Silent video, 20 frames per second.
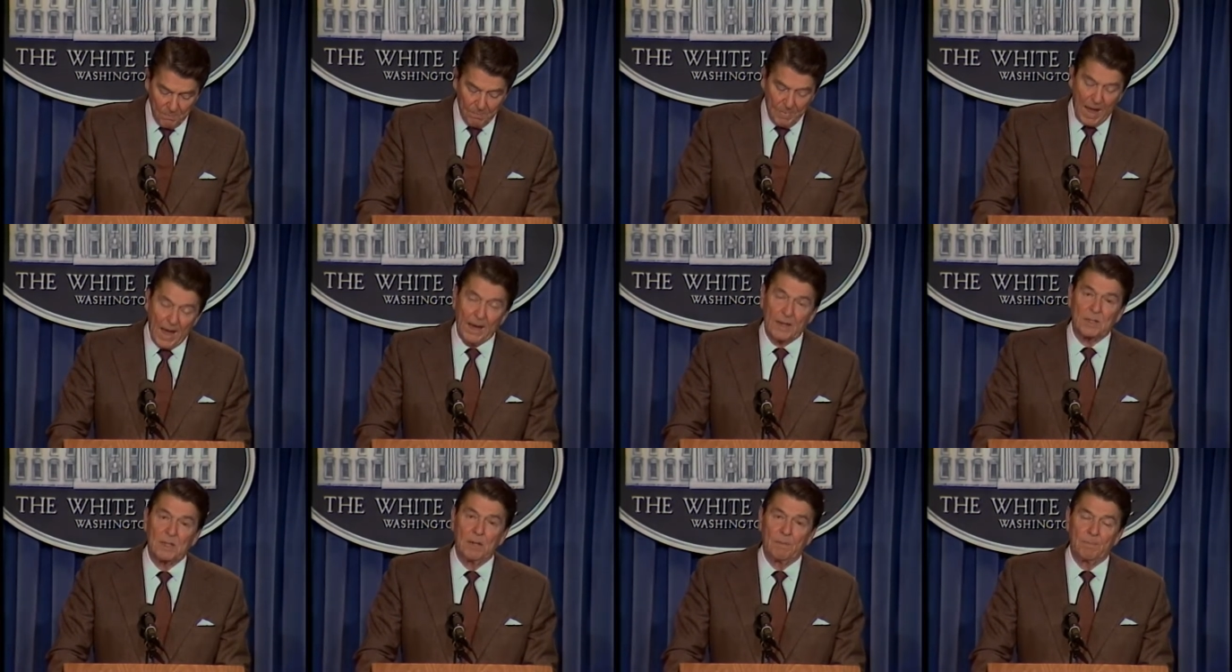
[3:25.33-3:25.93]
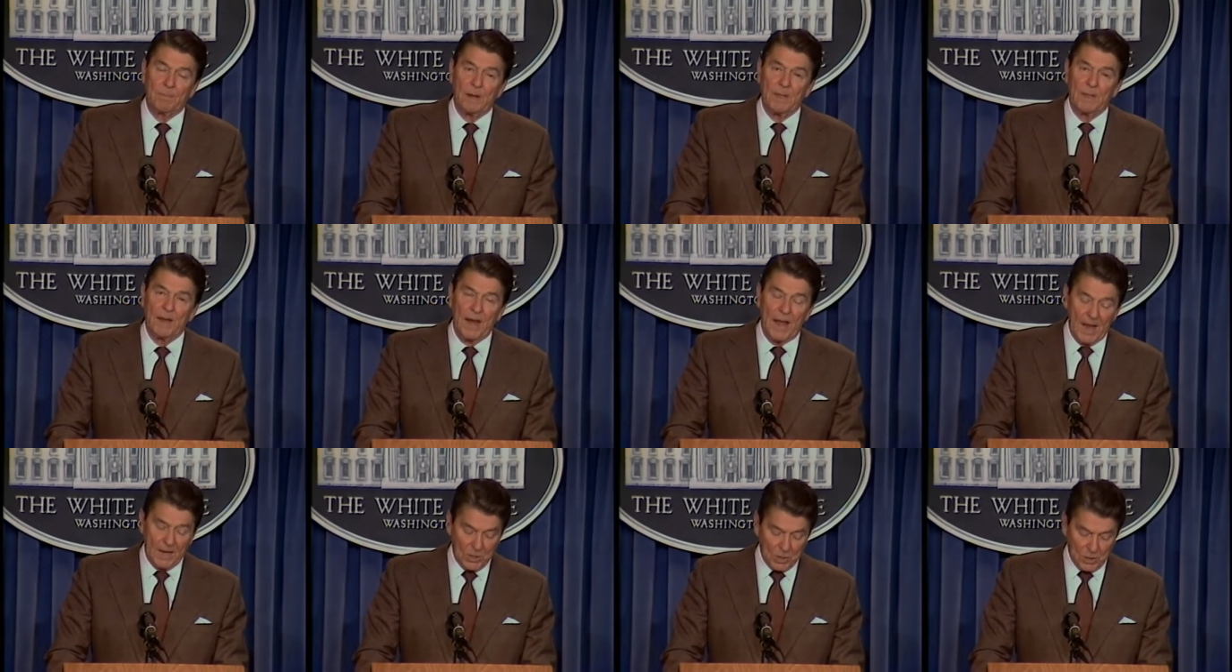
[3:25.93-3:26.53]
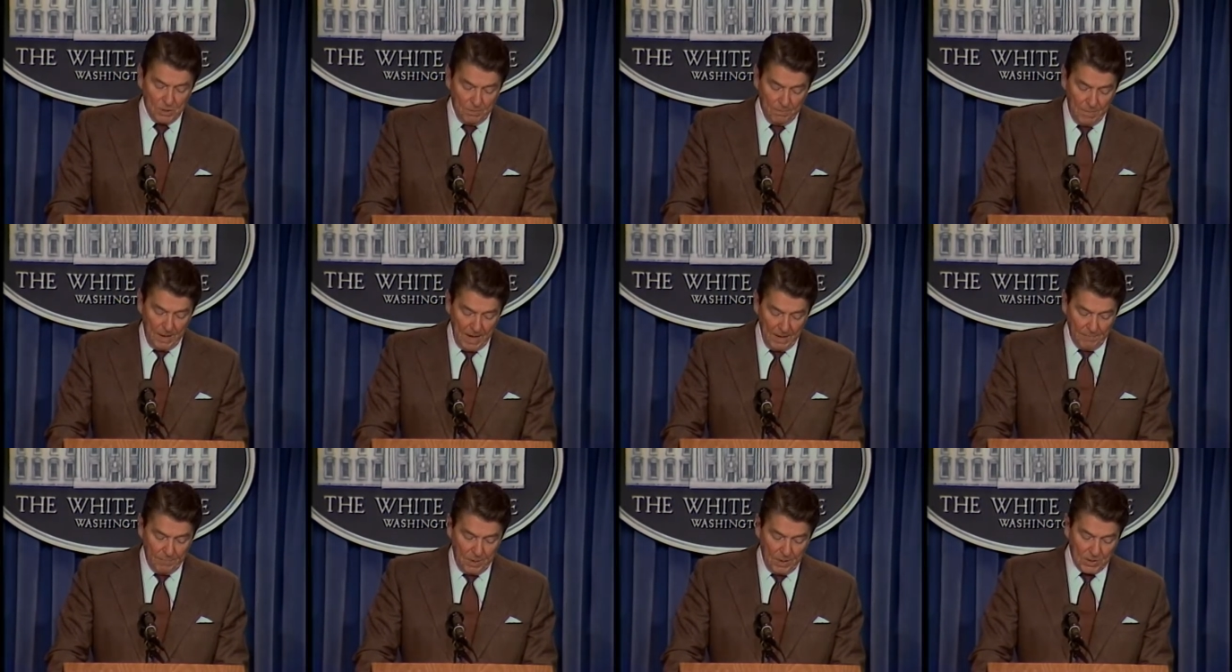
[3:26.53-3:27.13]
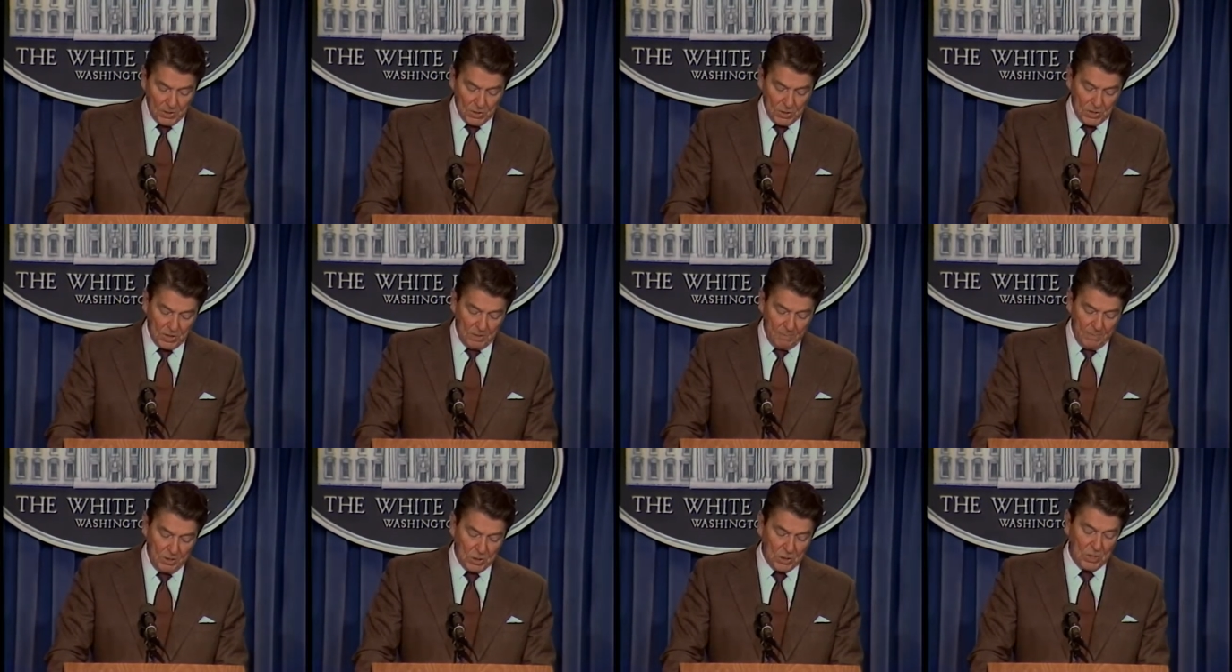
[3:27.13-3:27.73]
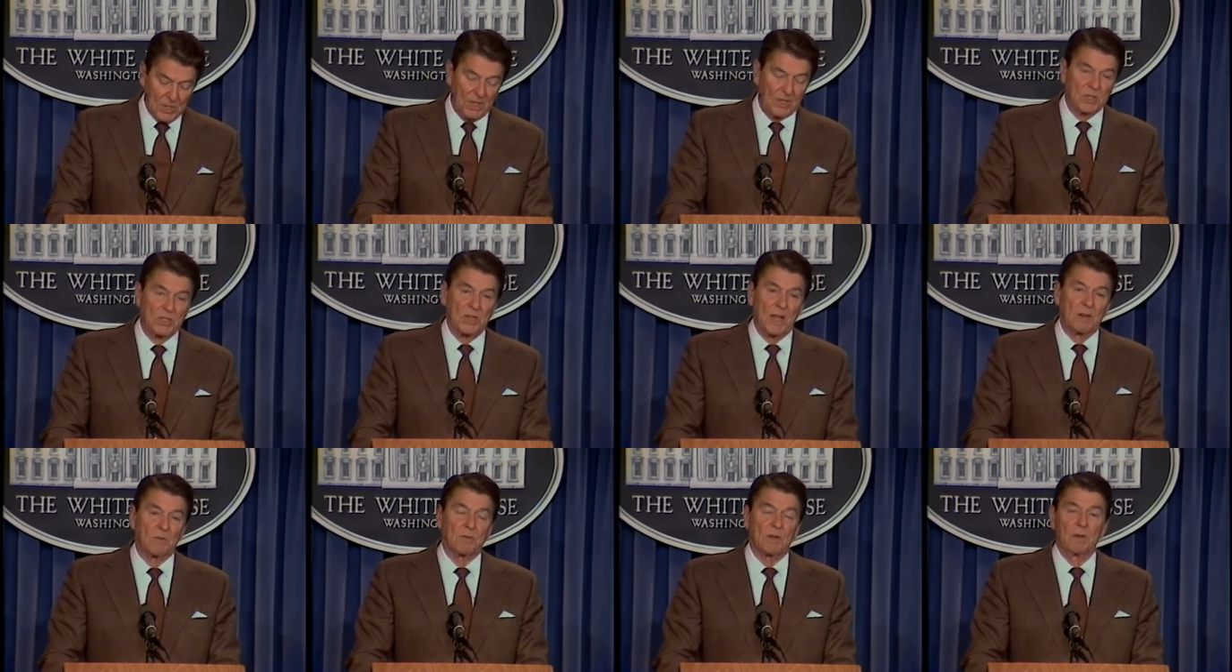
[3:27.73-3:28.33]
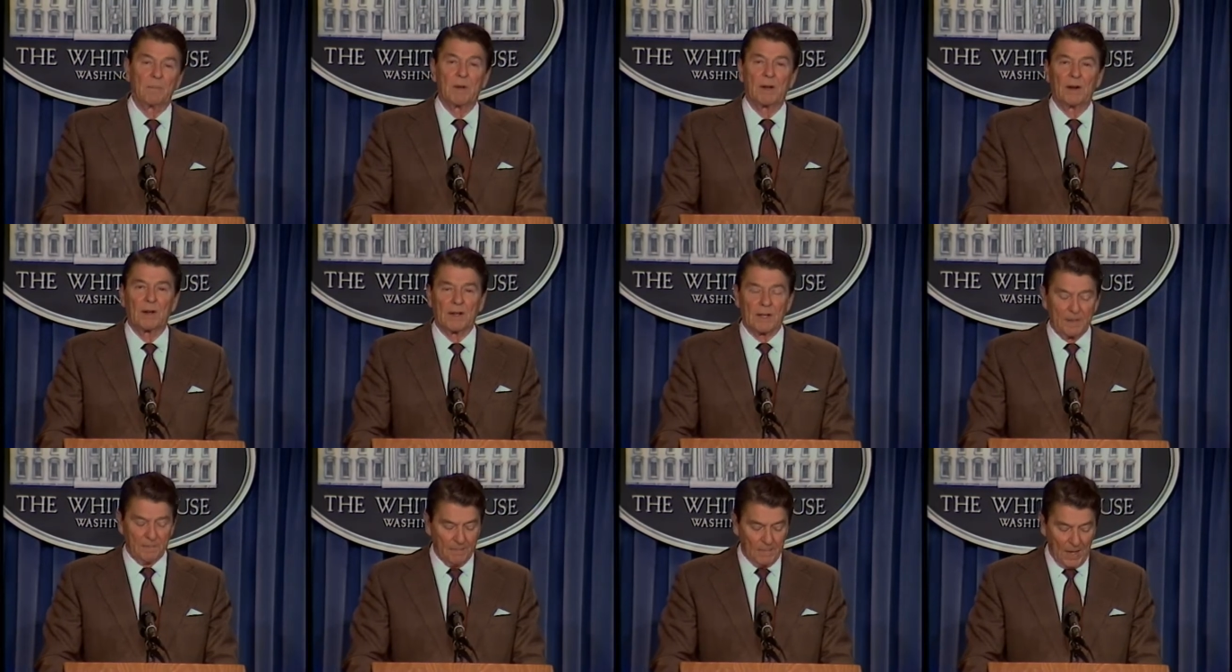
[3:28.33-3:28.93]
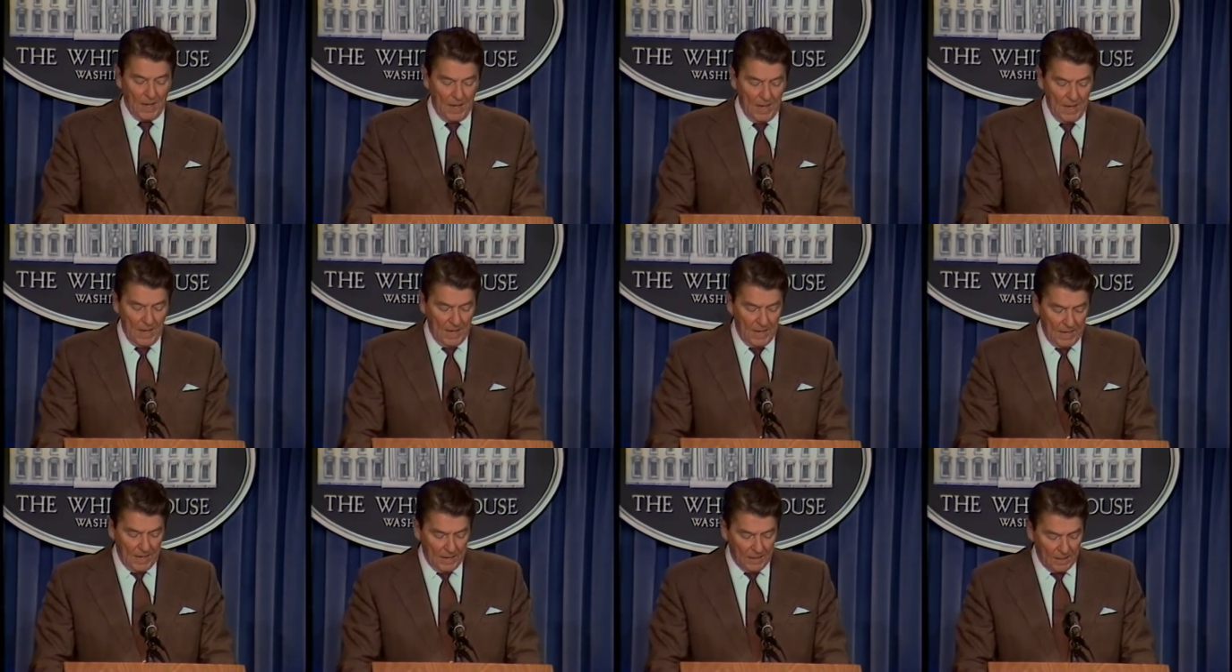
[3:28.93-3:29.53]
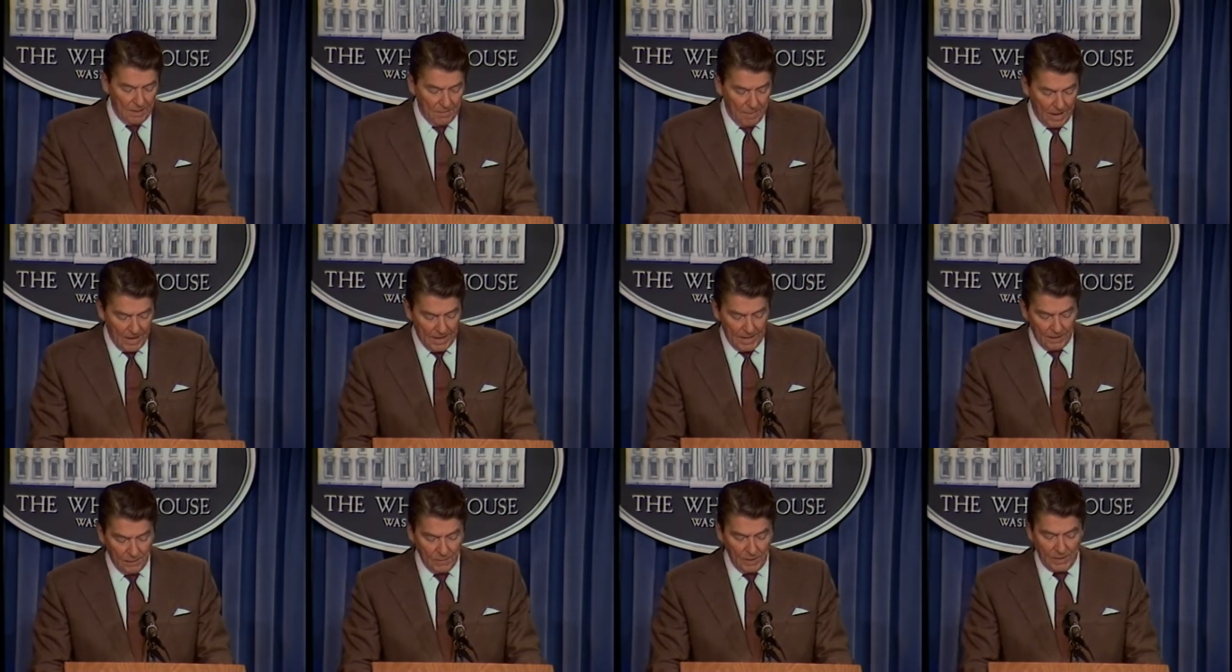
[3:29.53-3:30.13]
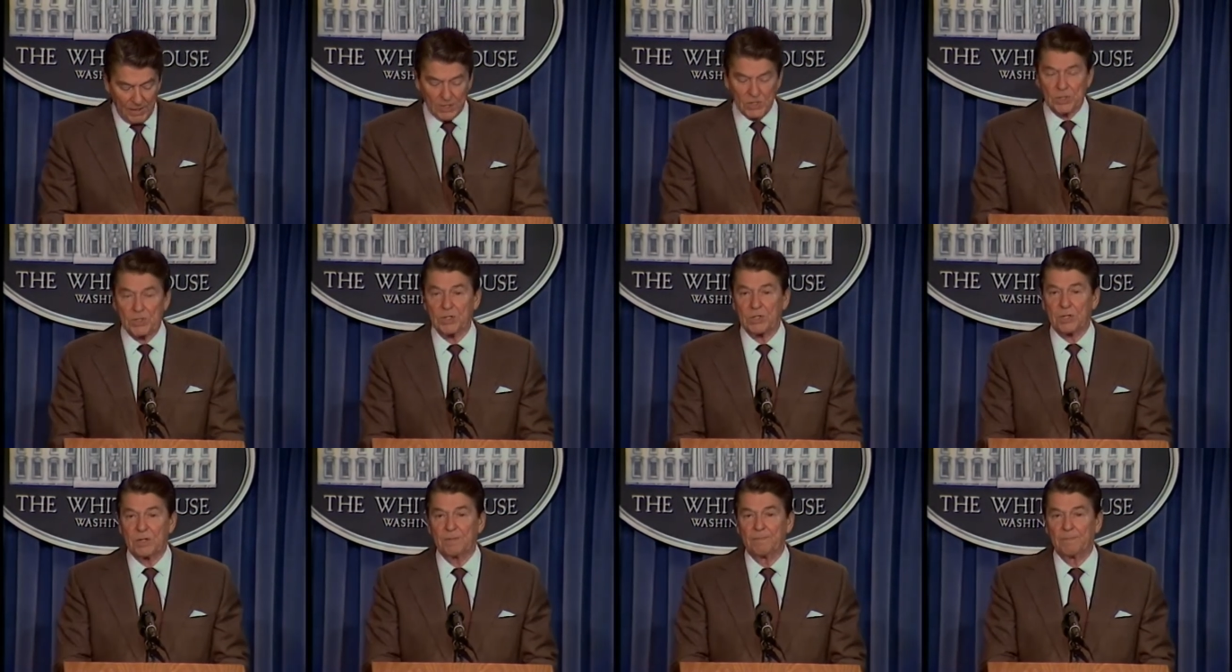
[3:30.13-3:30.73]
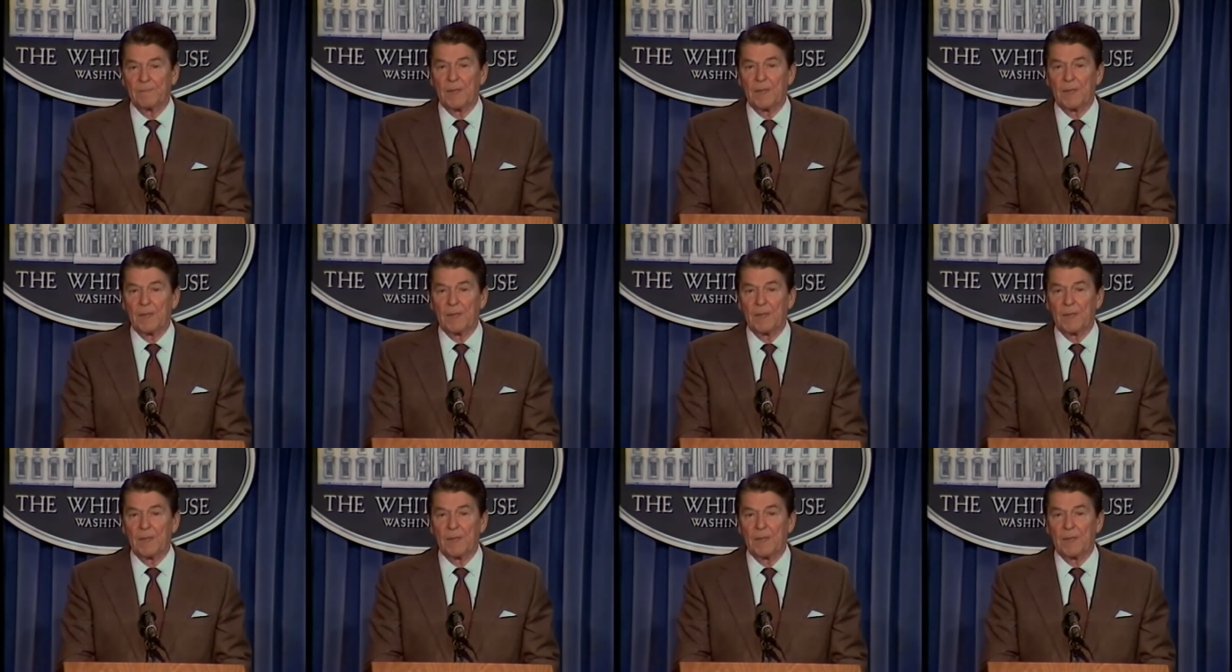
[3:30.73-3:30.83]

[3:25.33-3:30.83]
backed up by the National Bipartisan Commission on Central America, headed by Henry Kissinger.